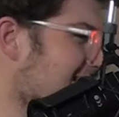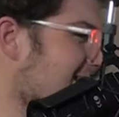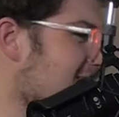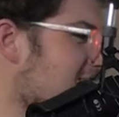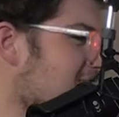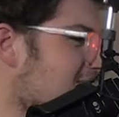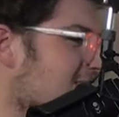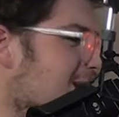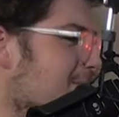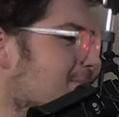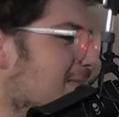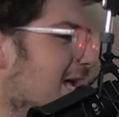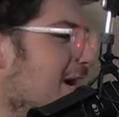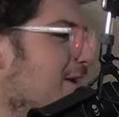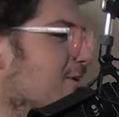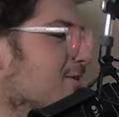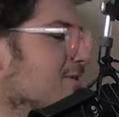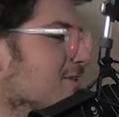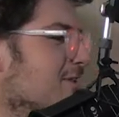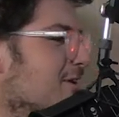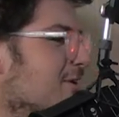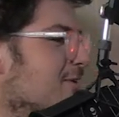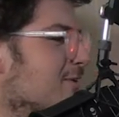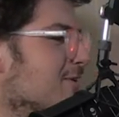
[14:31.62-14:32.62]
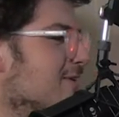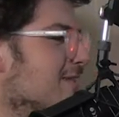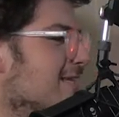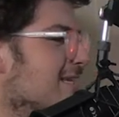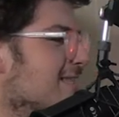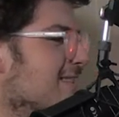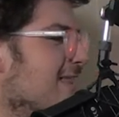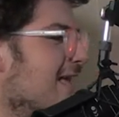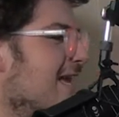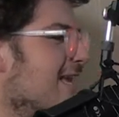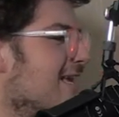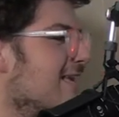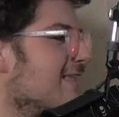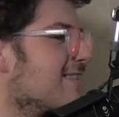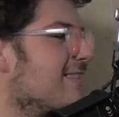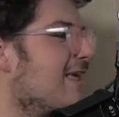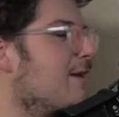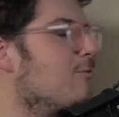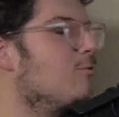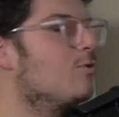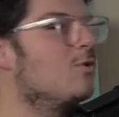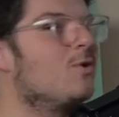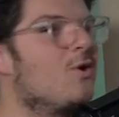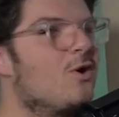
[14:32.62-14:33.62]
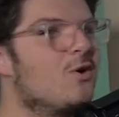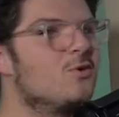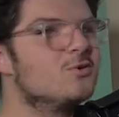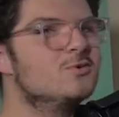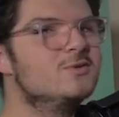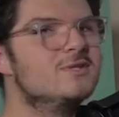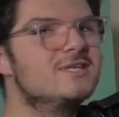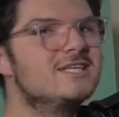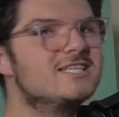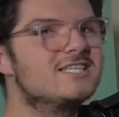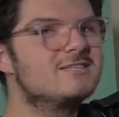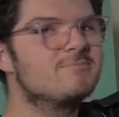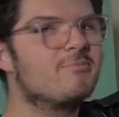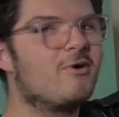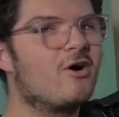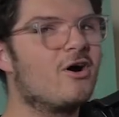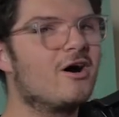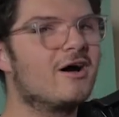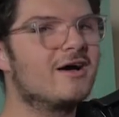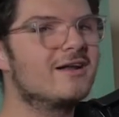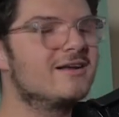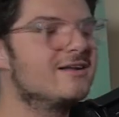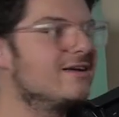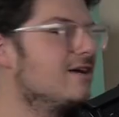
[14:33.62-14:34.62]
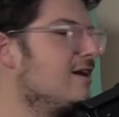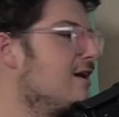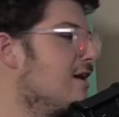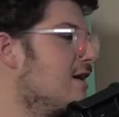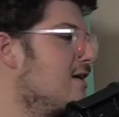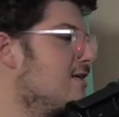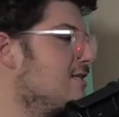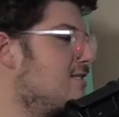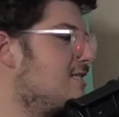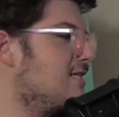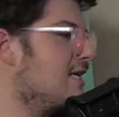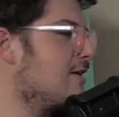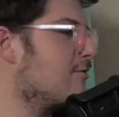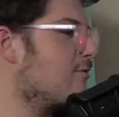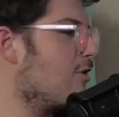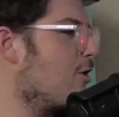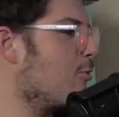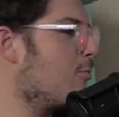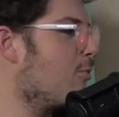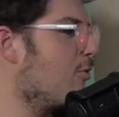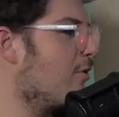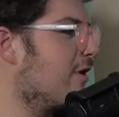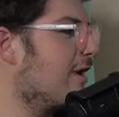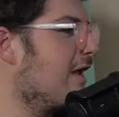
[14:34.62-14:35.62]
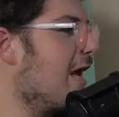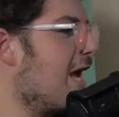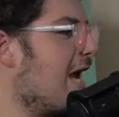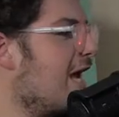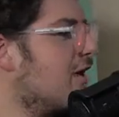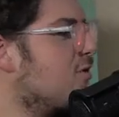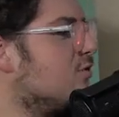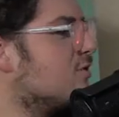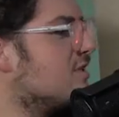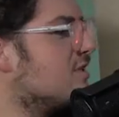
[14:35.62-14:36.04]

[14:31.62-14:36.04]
There's some that are literally like they will only spawn zero point, and you